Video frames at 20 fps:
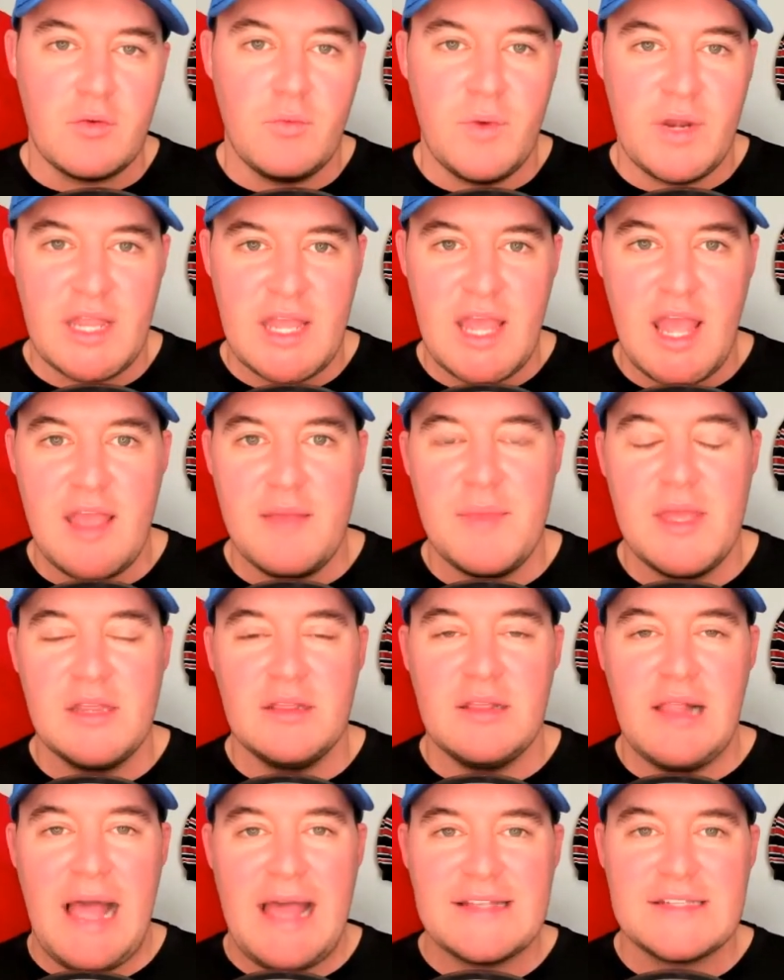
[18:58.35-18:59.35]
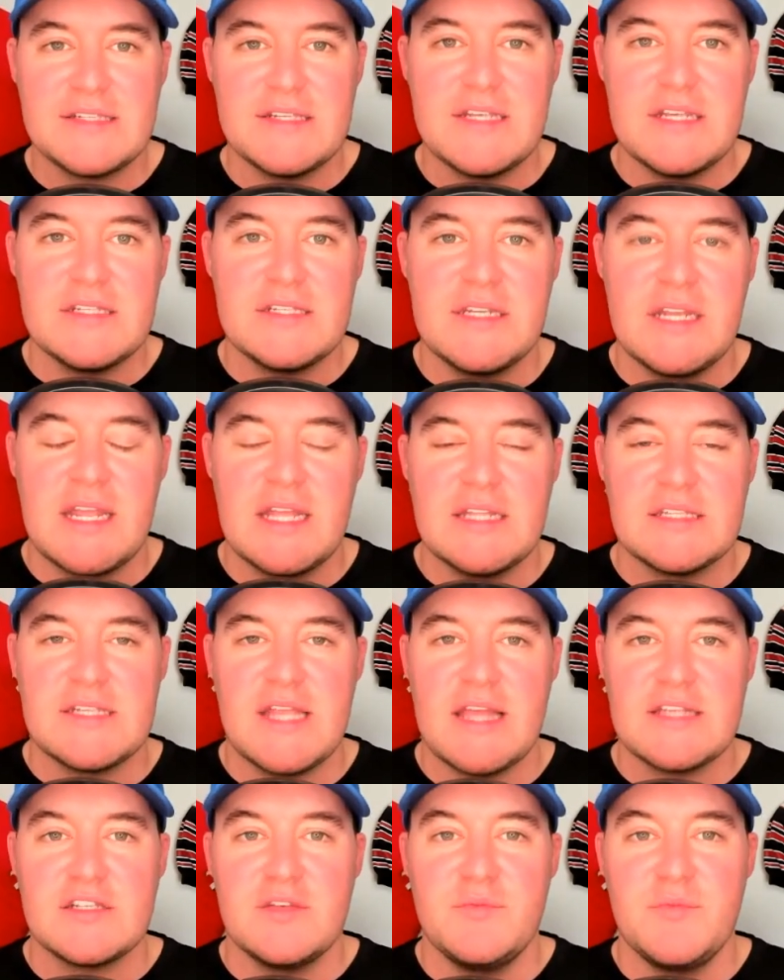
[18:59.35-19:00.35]
when he came in last season against
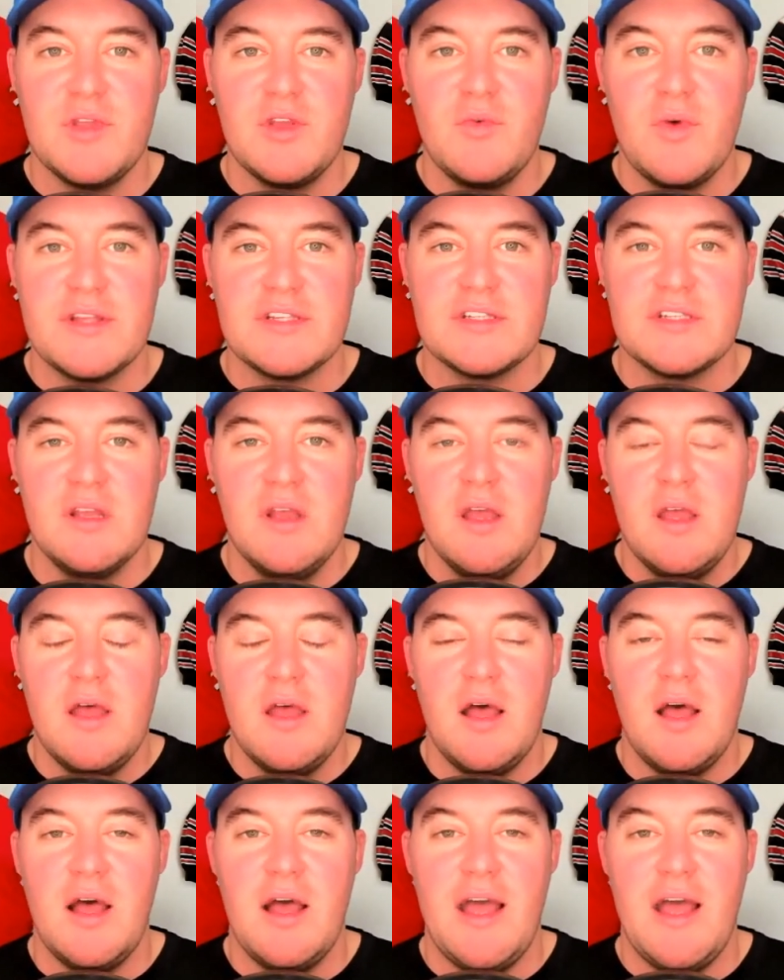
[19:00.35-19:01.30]
S M U, as uh,